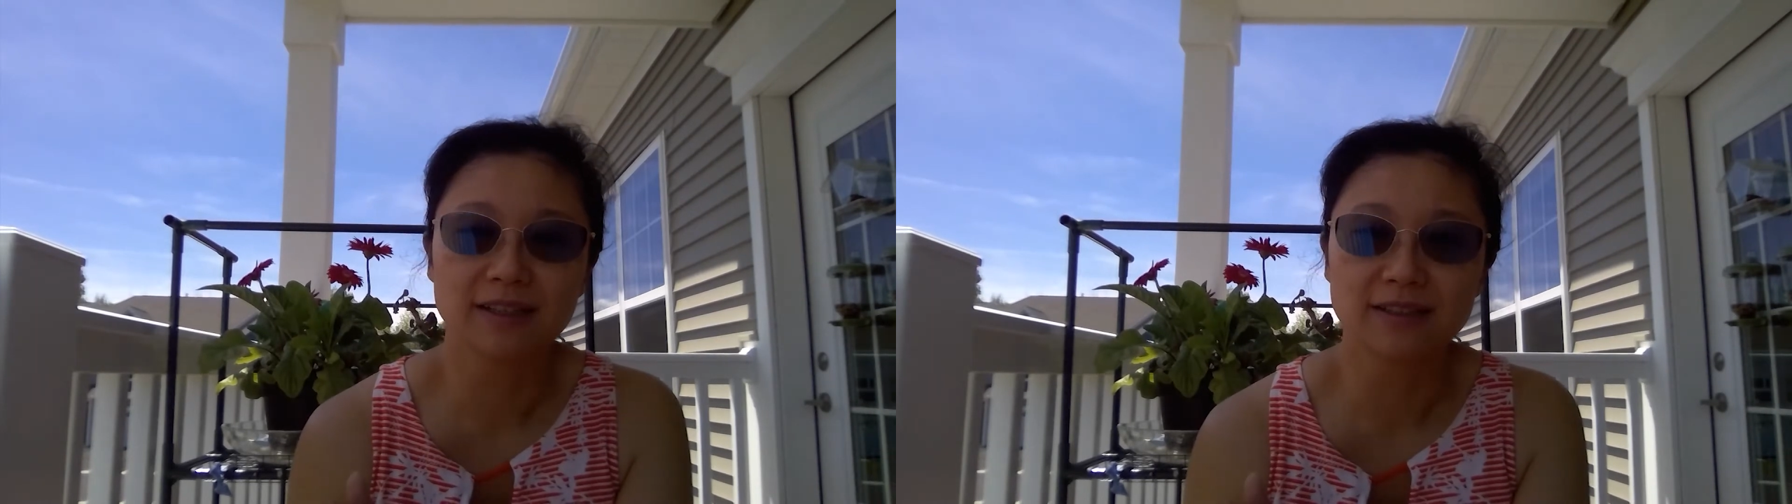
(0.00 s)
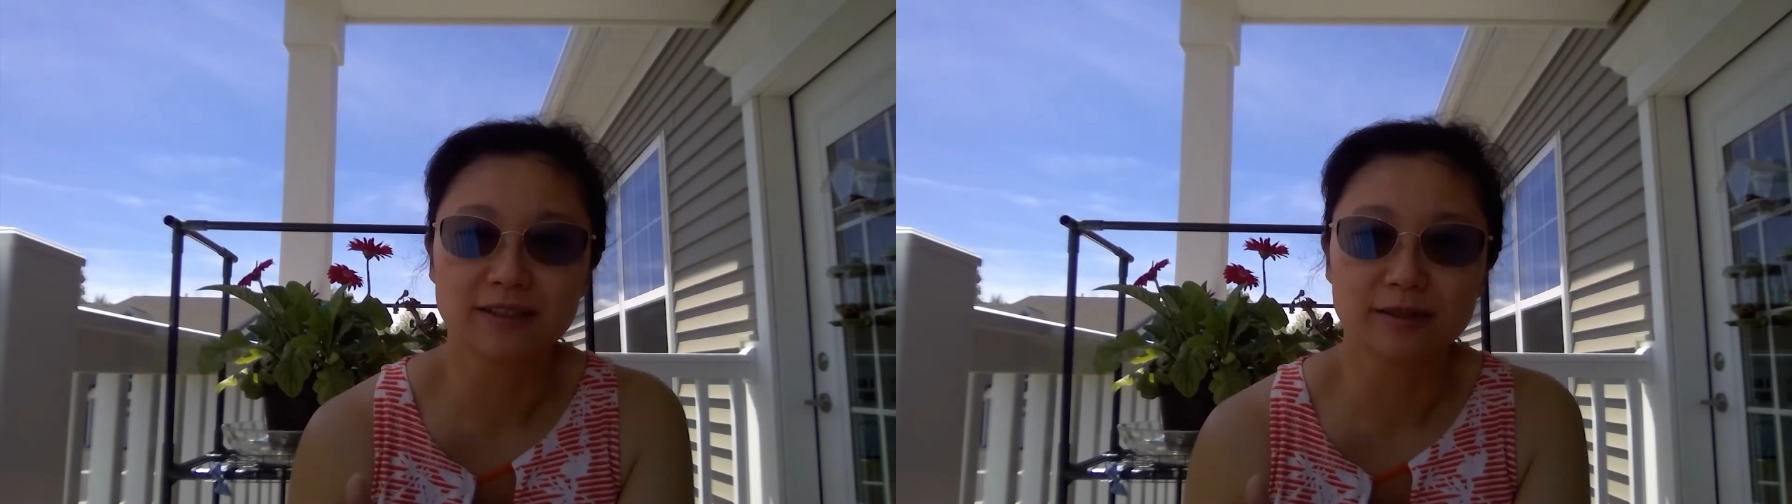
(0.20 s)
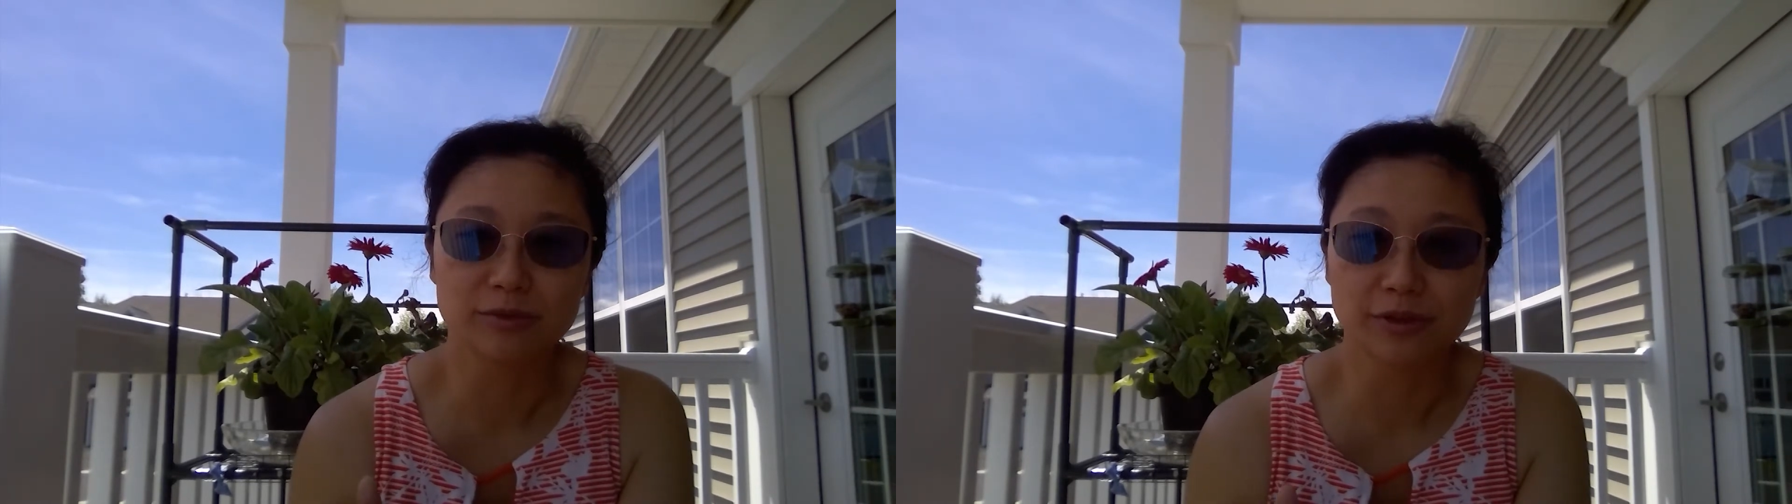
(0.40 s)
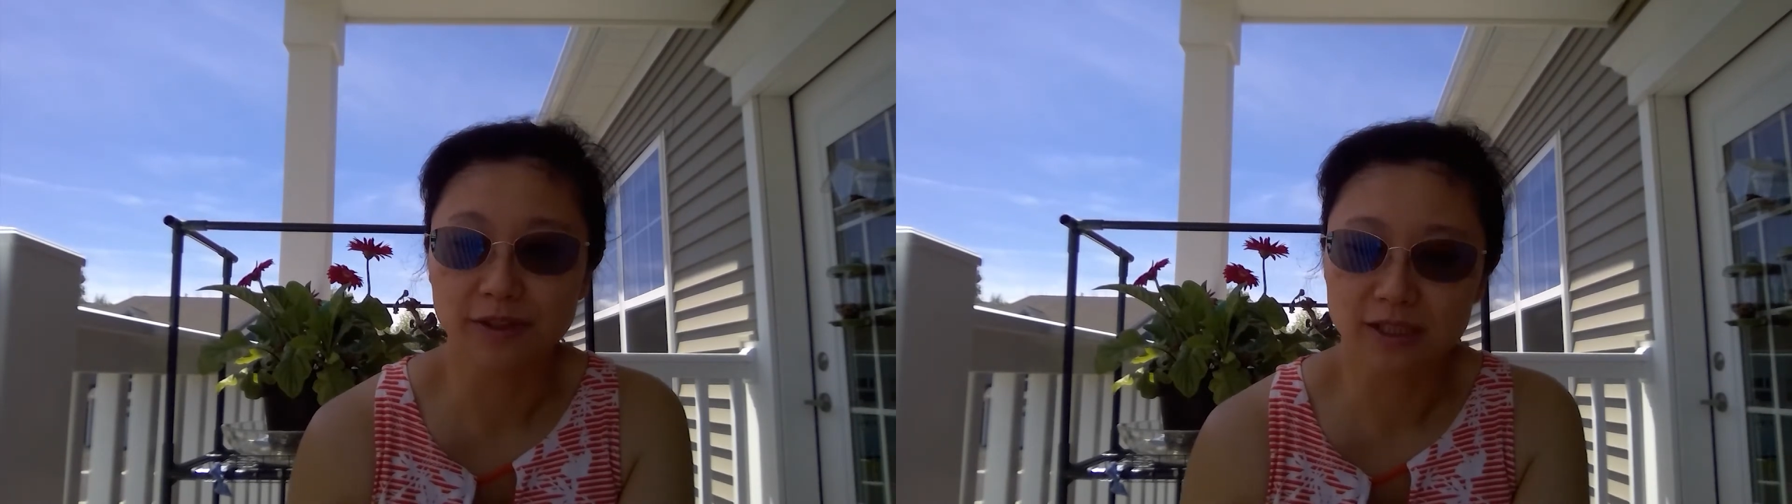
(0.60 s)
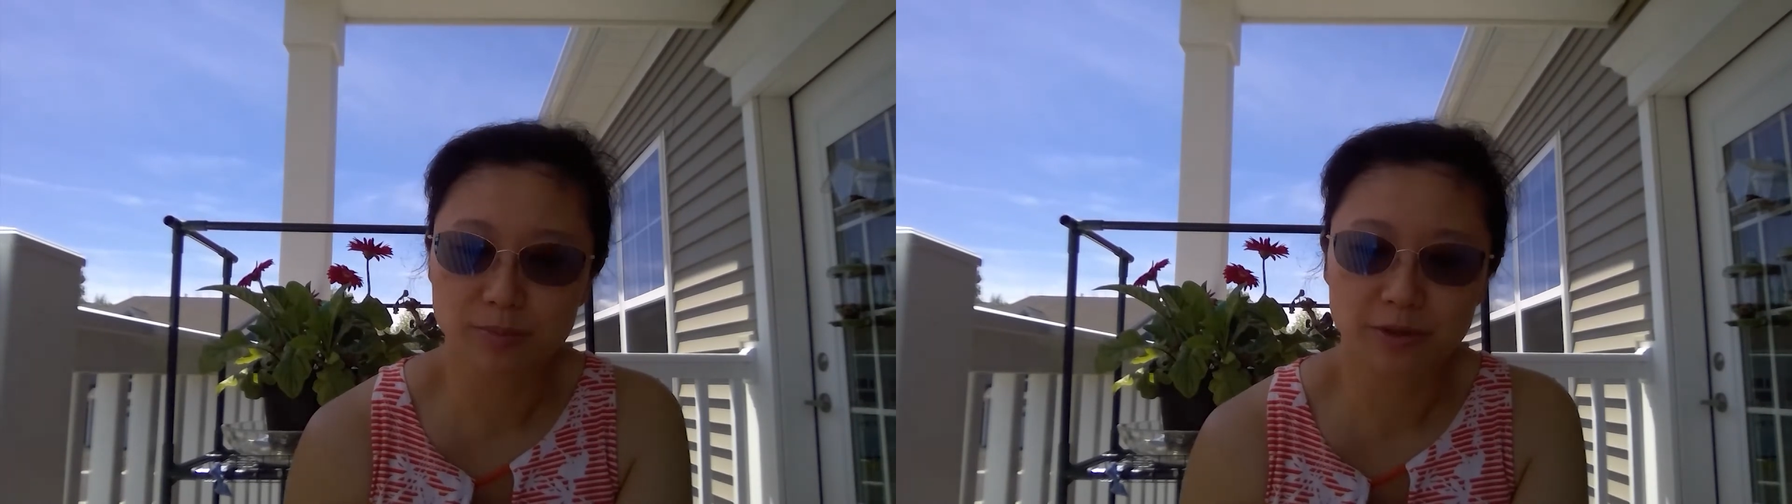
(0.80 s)
in terms of
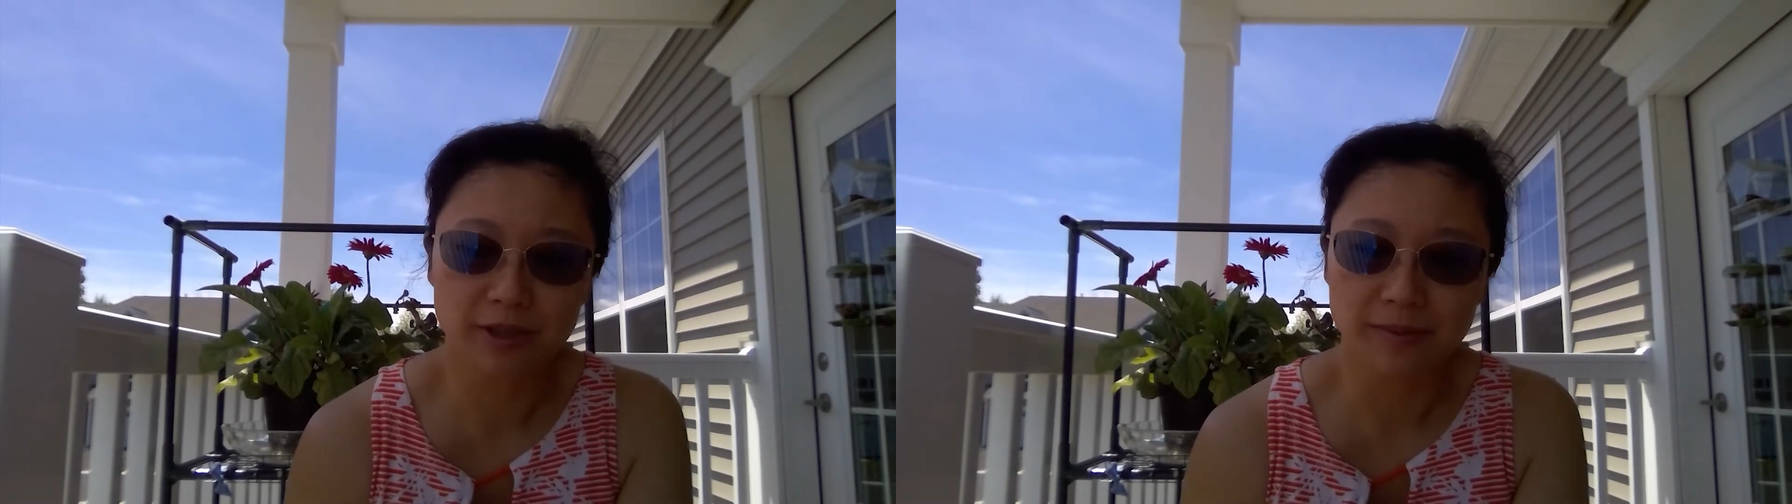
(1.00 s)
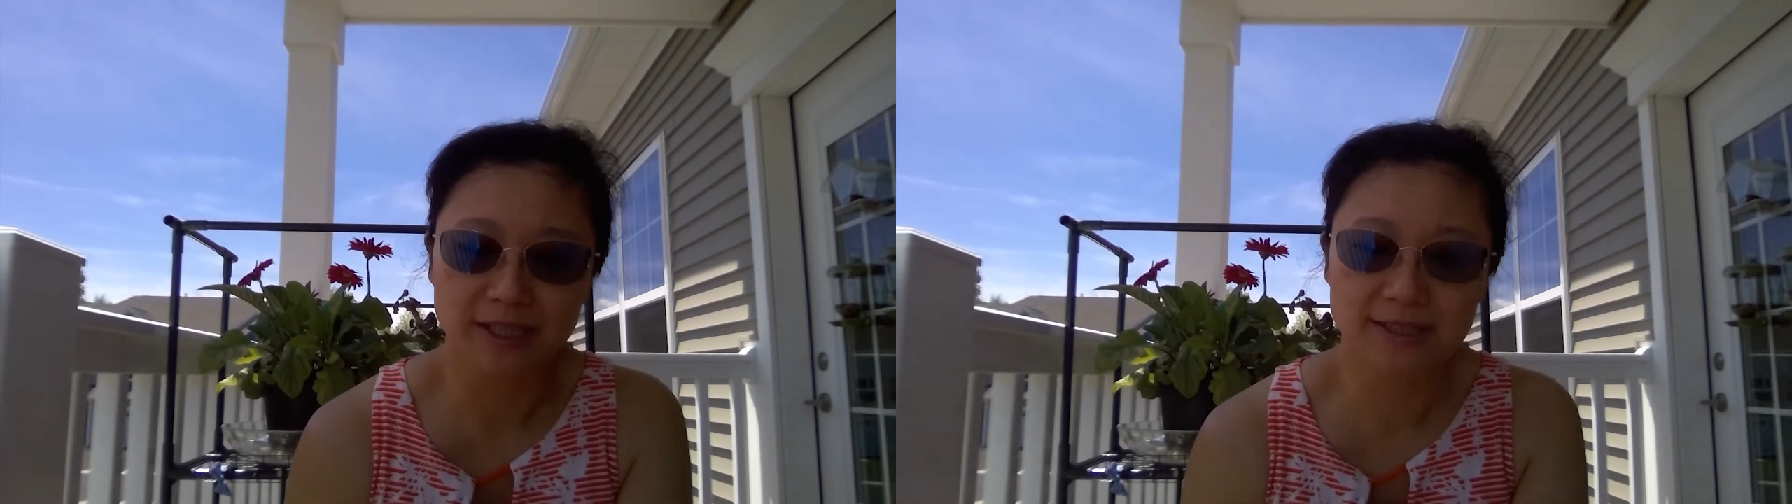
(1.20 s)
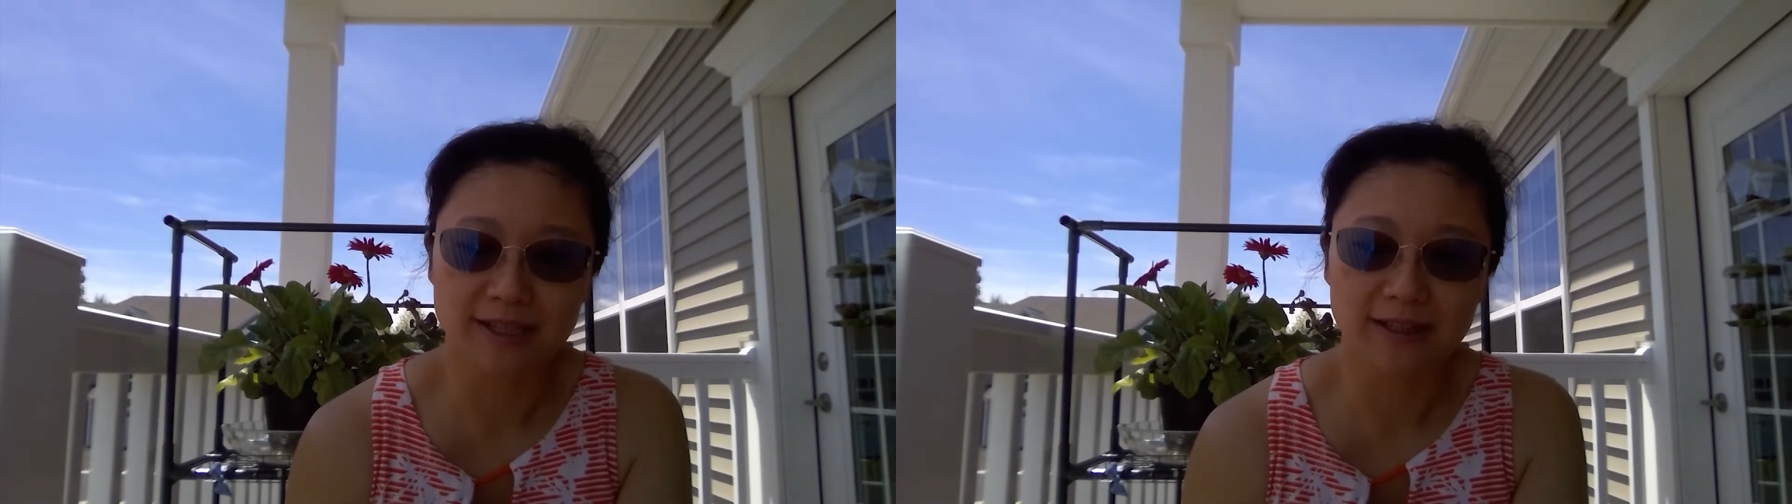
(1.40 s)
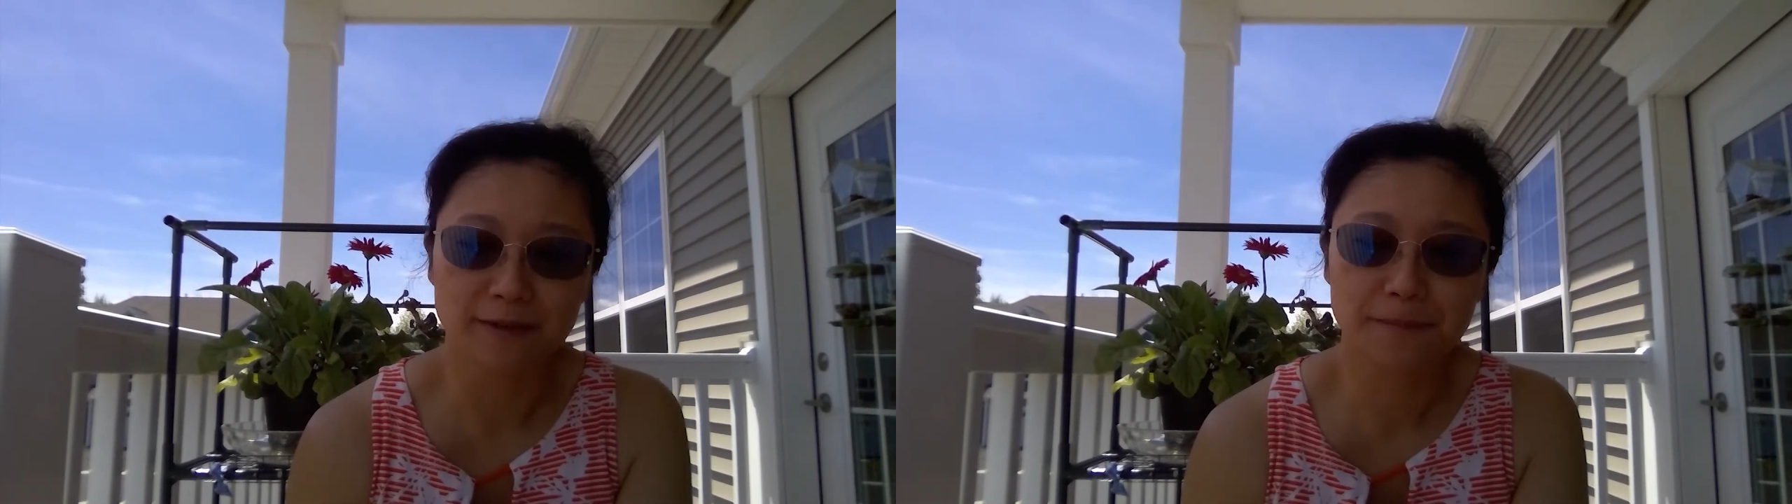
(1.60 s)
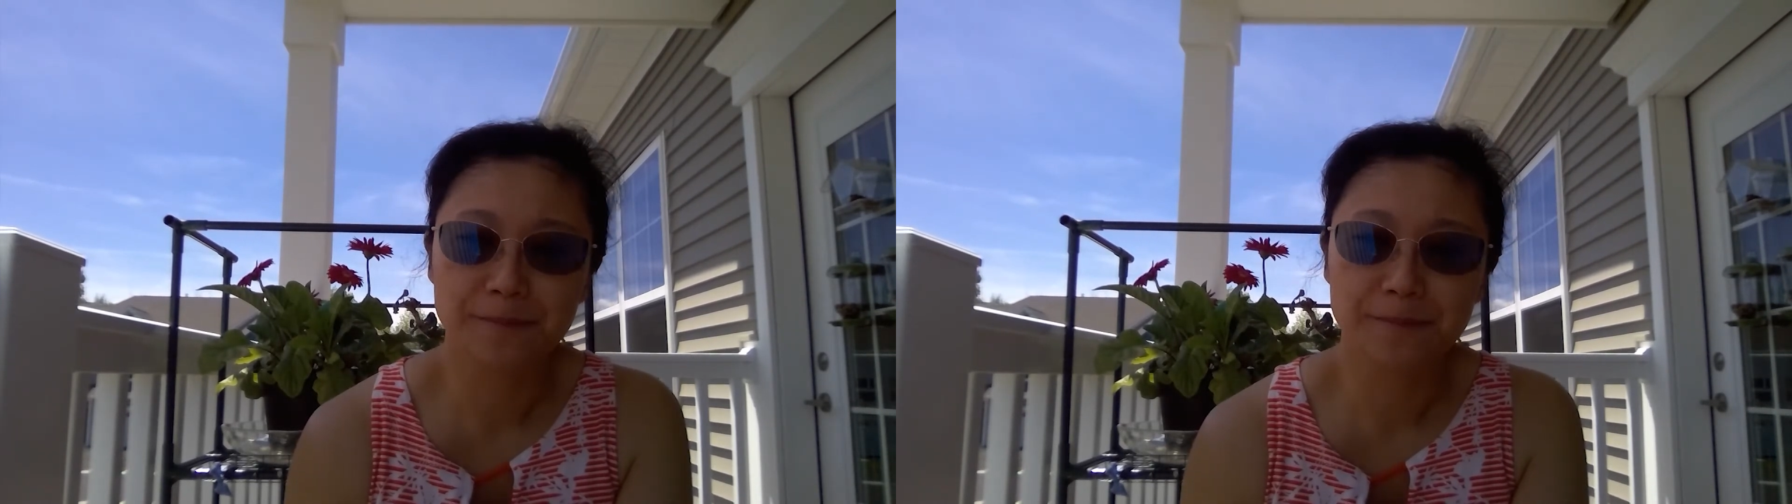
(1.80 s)
experiment, and